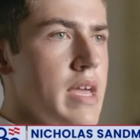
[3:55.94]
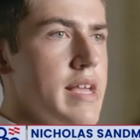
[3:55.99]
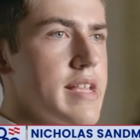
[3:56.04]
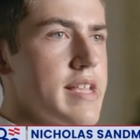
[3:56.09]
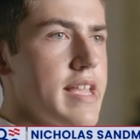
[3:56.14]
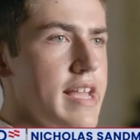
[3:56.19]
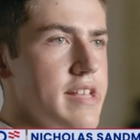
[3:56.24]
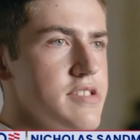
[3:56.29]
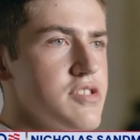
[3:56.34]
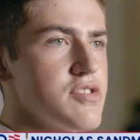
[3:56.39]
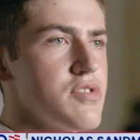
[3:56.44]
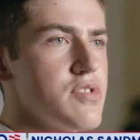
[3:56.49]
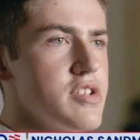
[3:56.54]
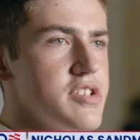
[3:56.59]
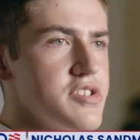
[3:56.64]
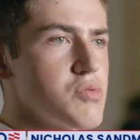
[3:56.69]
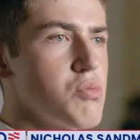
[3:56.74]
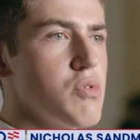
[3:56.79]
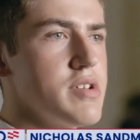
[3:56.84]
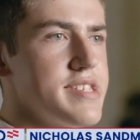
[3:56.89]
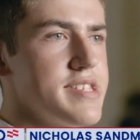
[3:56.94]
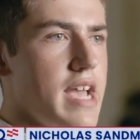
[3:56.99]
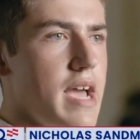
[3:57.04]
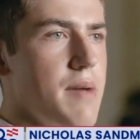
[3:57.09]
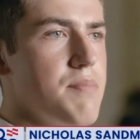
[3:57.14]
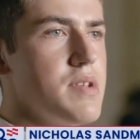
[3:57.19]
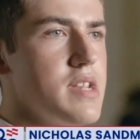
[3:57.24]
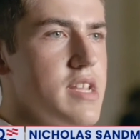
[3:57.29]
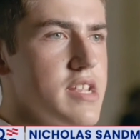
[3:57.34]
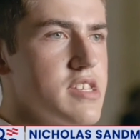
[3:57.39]
Canceled is what's
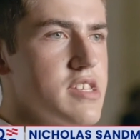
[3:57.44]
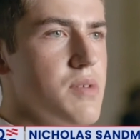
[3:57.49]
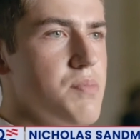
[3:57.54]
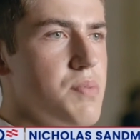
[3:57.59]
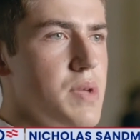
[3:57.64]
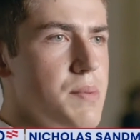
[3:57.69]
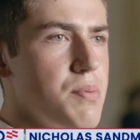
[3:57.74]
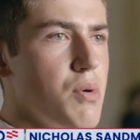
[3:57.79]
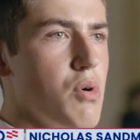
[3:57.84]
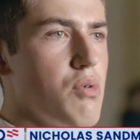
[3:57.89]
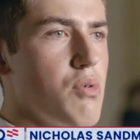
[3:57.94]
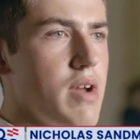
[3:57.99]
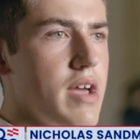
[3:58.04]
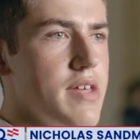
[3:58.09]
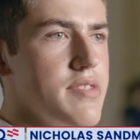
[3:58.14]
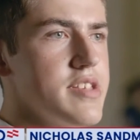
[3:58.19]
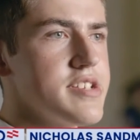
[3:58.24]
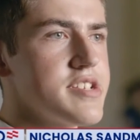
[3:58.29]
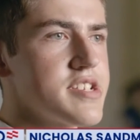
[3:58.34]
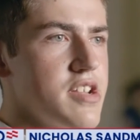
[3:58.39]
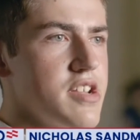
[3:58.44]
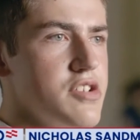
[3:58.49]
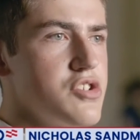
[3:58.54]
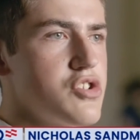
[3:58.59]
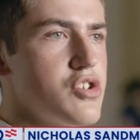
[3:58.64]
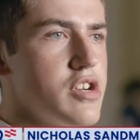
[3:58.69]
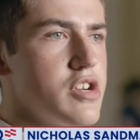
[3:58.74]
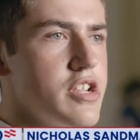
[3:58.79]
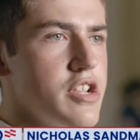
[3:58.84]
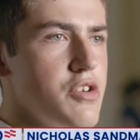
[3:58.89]
happening to people around this
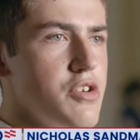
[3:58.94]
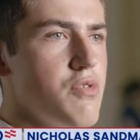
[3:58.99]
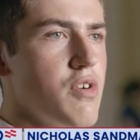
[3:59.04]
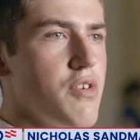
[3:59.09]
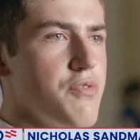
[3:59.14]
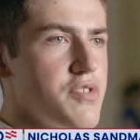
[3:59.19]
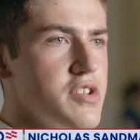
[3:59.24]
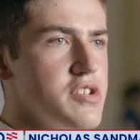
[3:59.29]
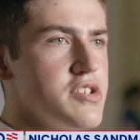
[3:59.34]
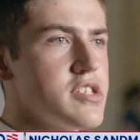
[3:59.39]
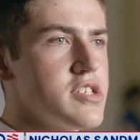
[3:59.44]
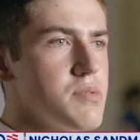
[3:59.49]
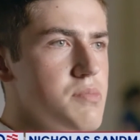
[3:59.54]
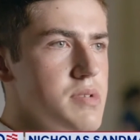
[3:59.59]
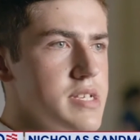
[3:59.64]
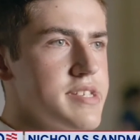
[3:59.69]
country who refuse to be